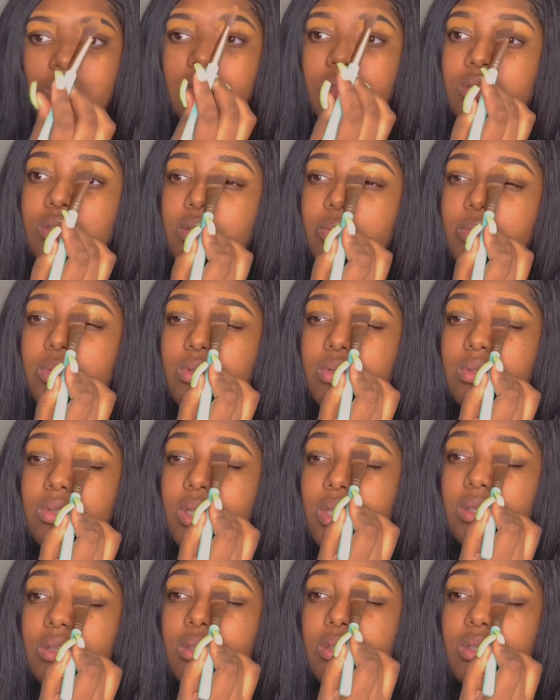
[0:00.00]
So I'm just gonna take
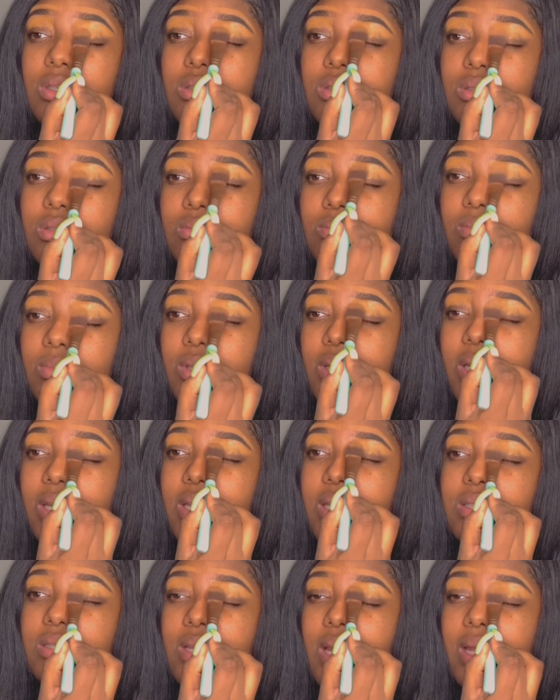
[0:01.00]
this, and this,
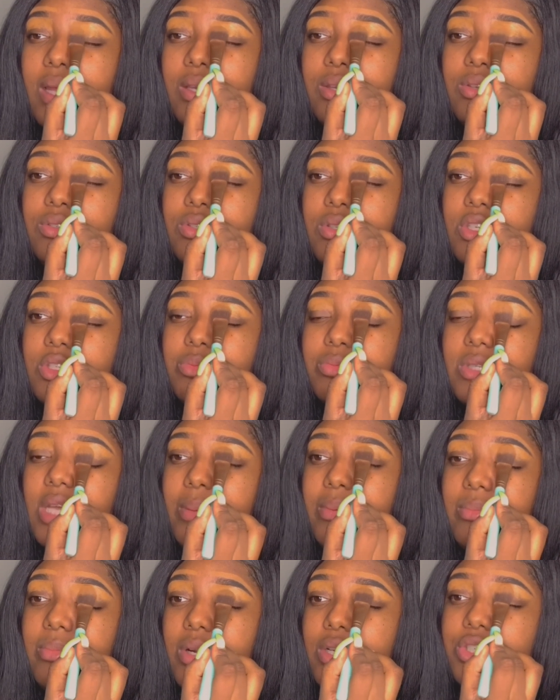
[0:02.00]
I like using this type of
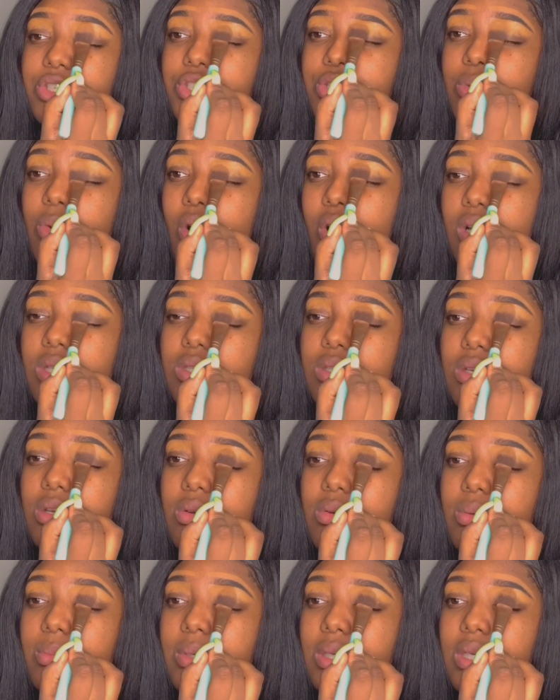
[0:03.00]
brush too also
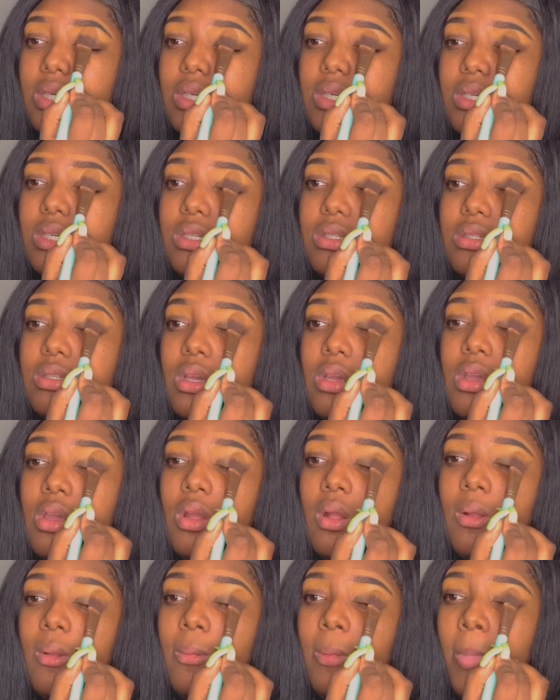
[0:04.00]
because
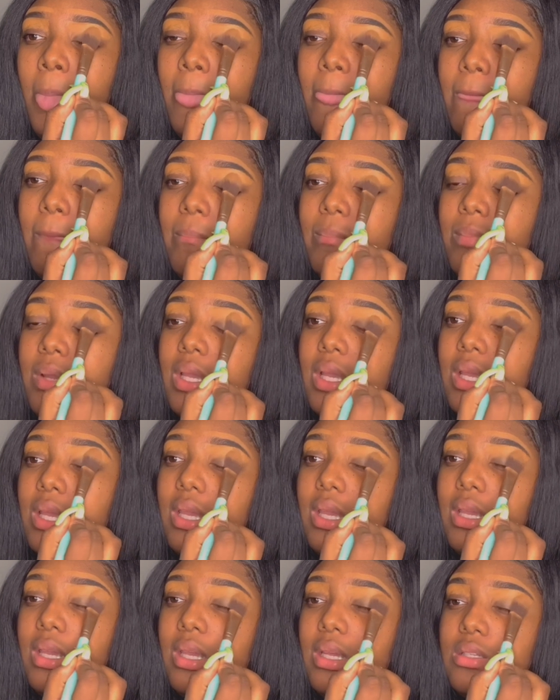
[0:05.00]
it
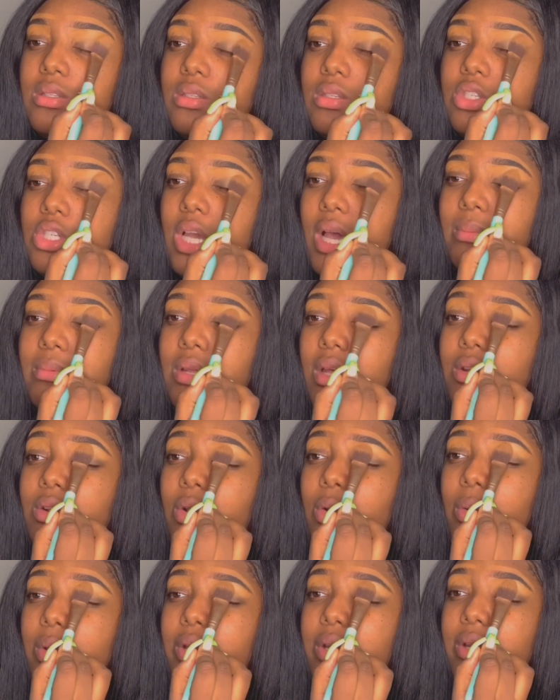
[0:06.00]
gets the job done
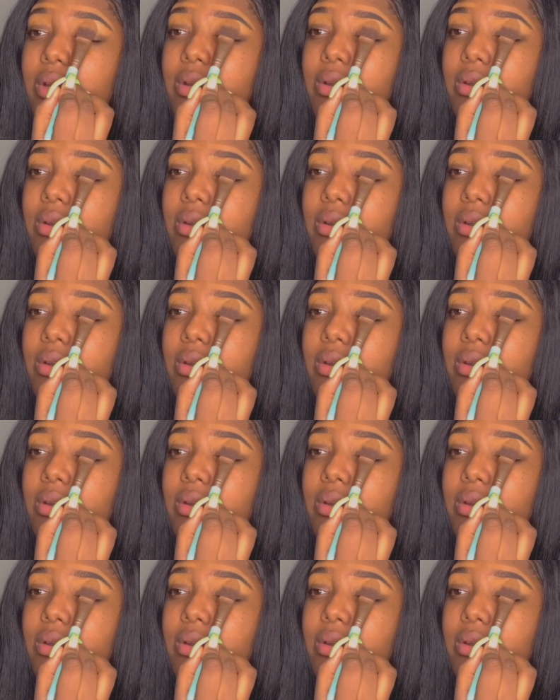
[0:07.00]
quicker.